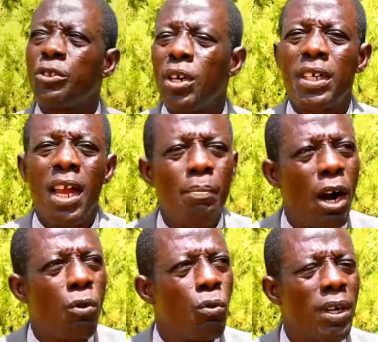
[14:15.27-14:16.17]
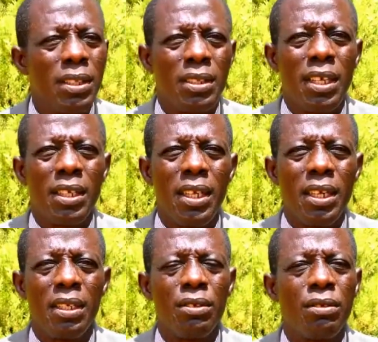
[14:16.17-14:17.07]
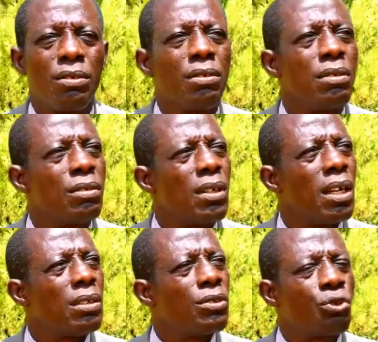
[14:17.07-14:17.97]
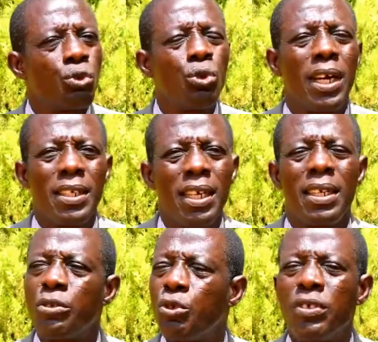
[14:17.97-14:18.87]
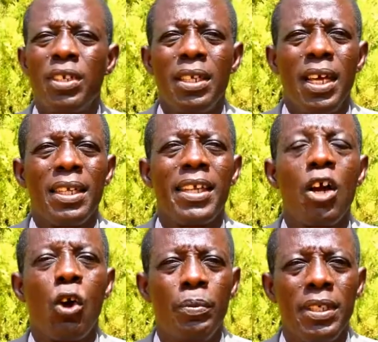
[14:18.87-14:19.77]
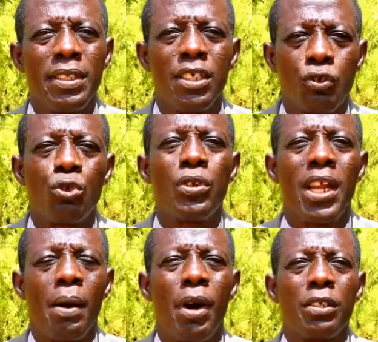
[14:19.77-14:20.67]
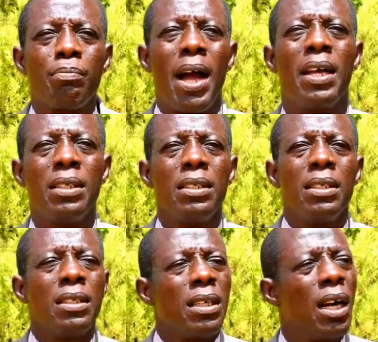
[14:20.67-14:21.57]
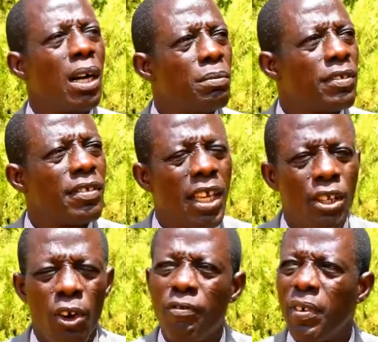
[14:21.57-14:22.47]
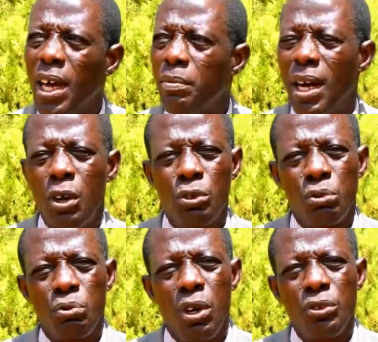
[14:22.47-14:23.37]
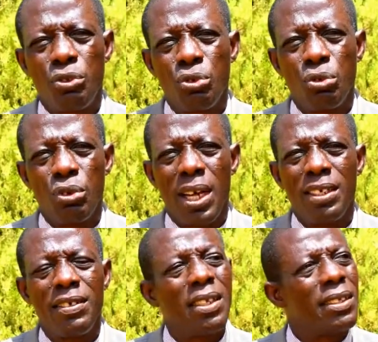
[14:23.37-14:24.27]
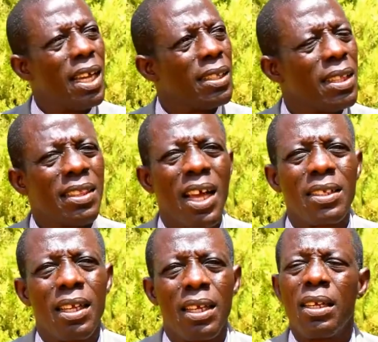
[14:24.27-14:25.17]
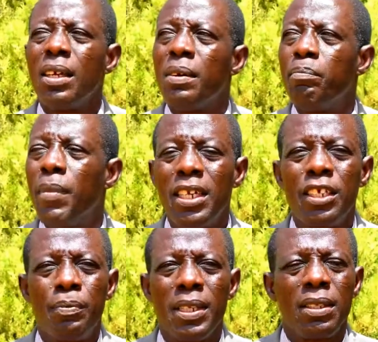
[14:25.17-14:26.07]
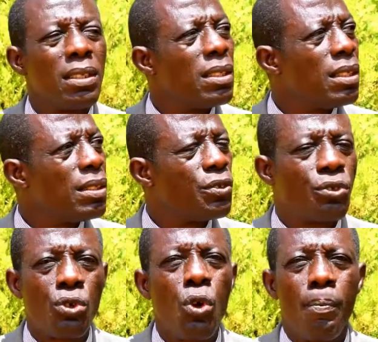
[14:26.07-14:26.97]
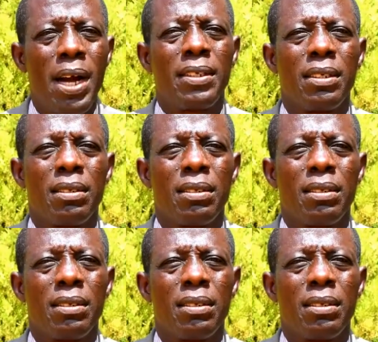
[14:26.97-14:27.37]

talking about what the school and then to say the entire community is doing about my send-off, I would want to, at this juncture, thank the management so much,